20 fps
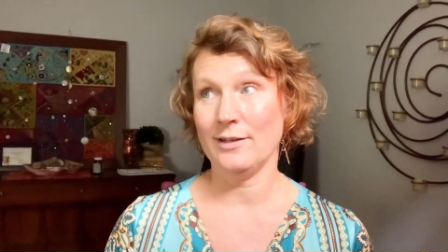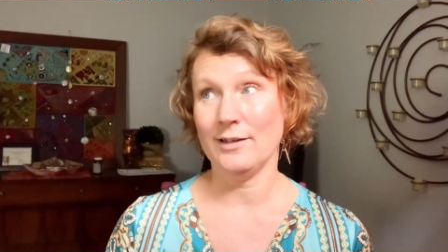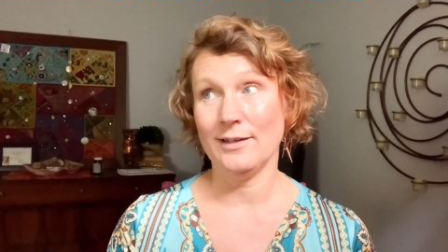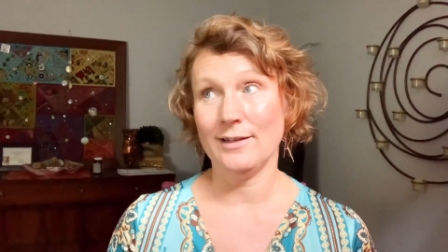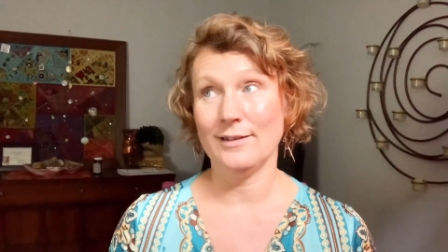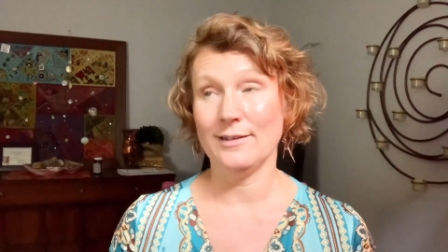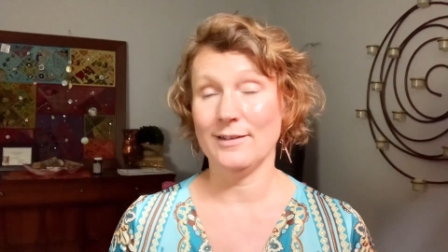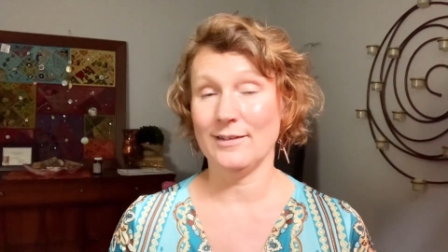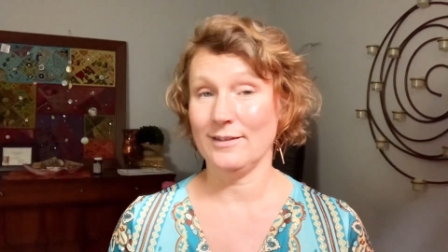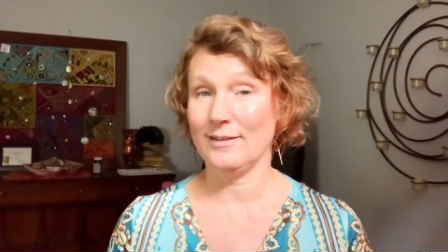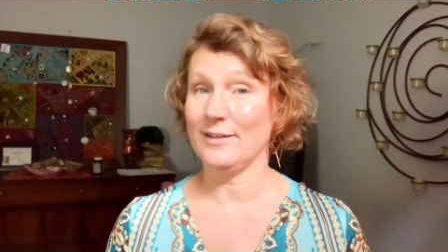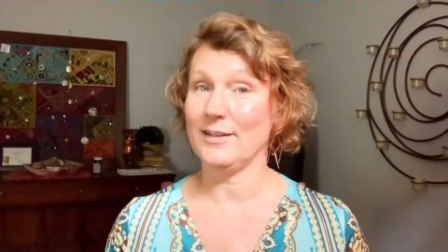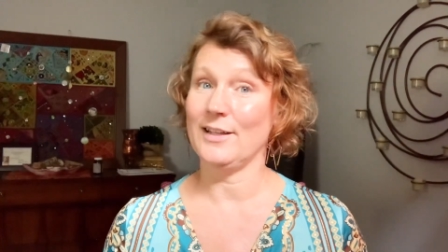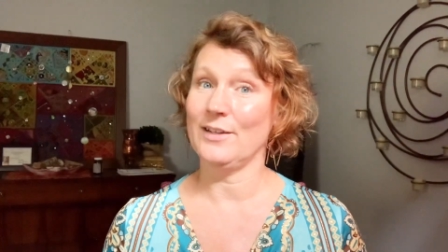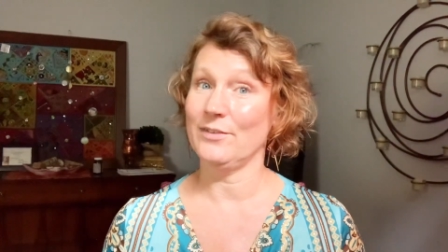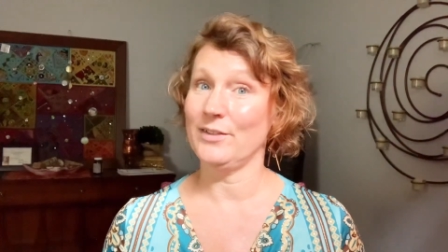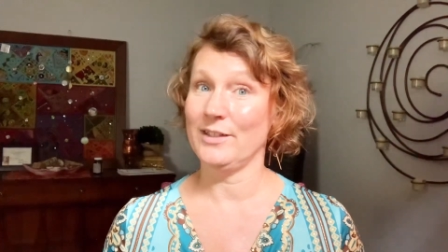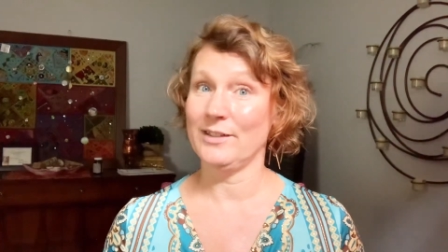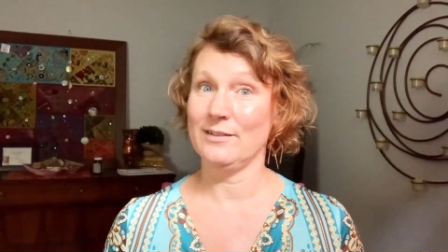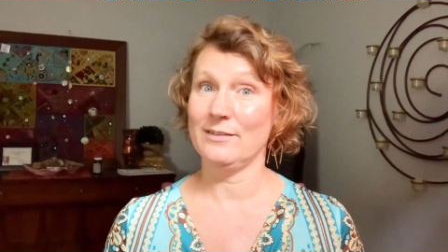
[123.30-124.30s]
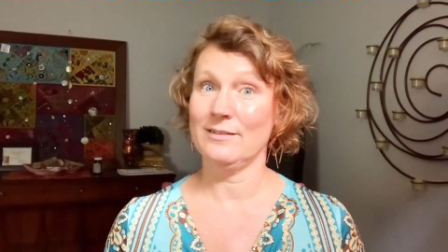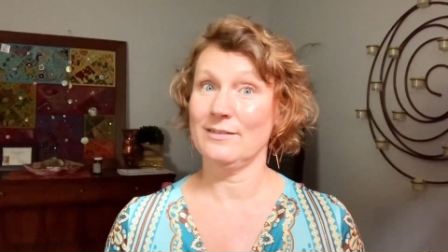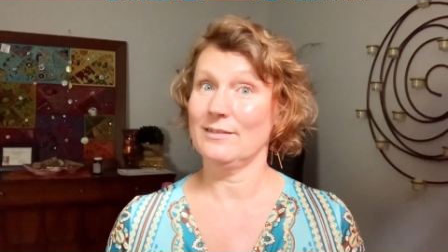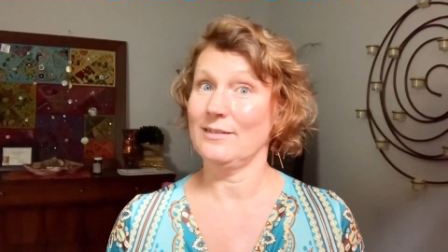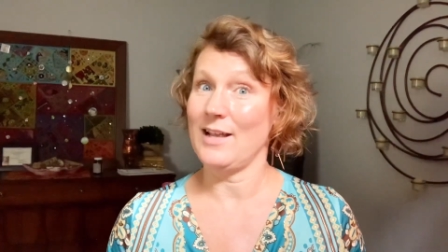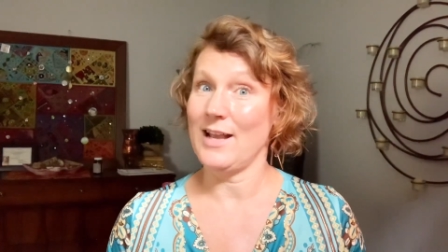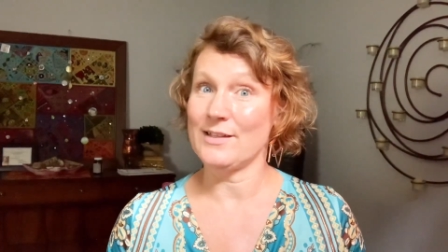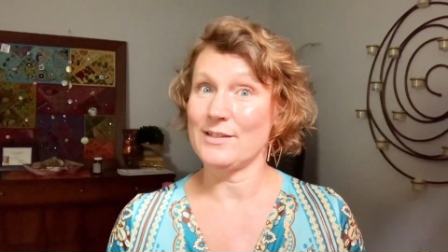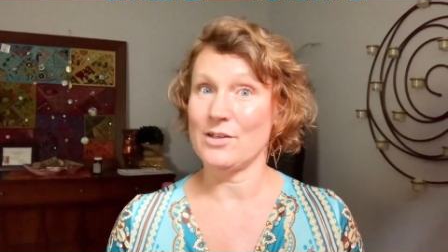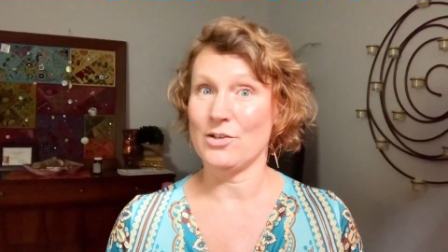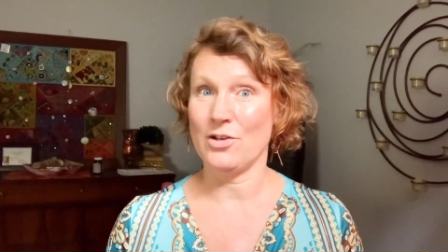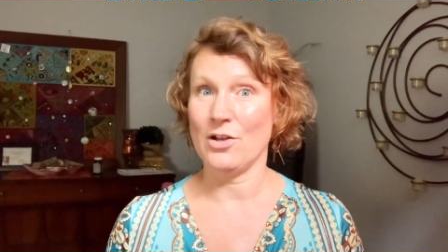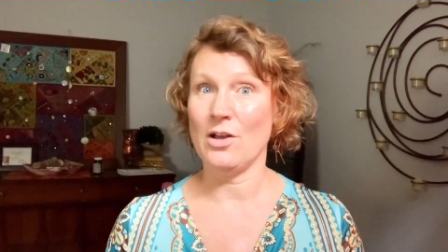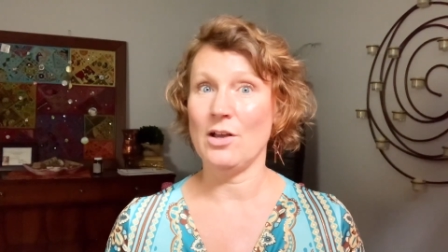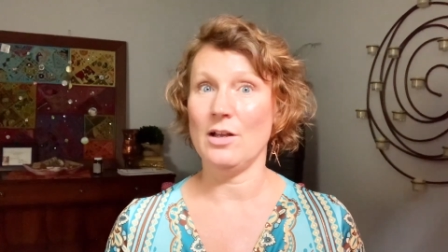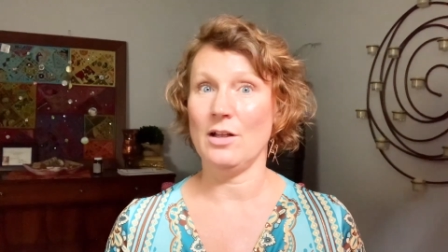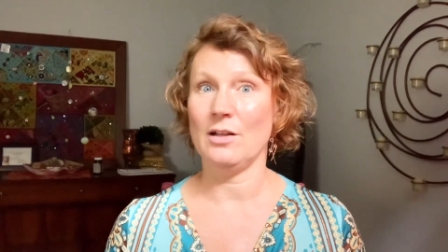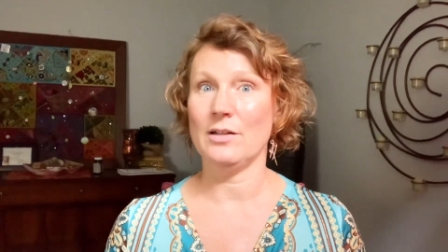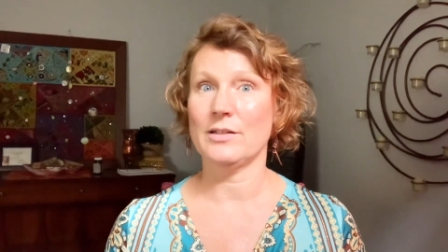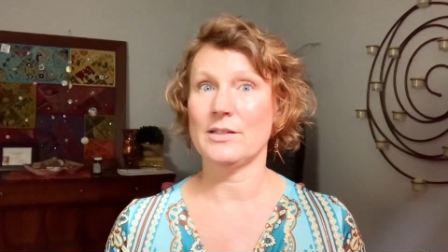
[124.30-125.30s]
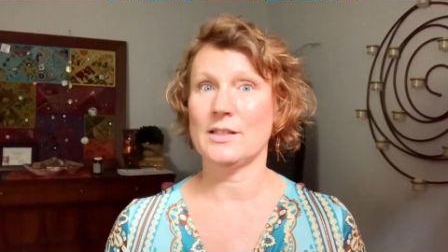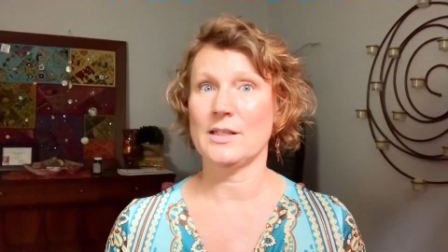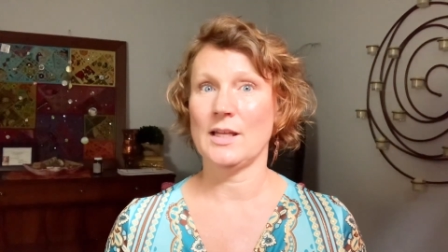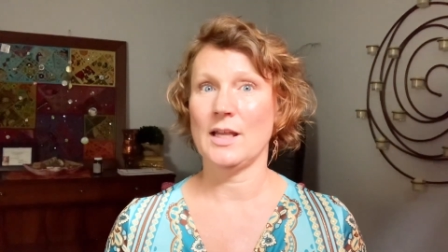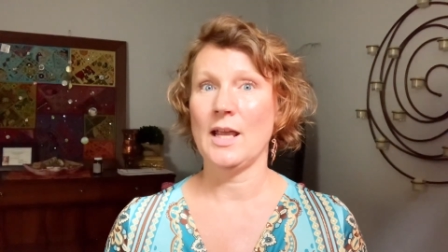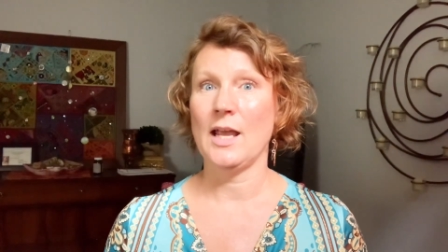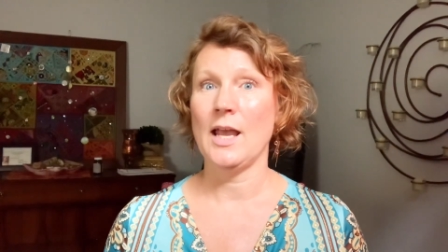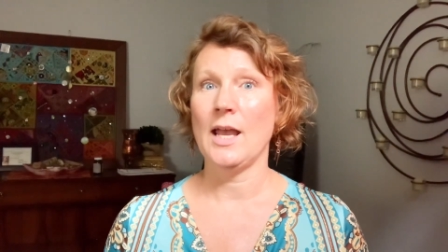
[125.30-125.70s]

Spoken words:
and even as adults,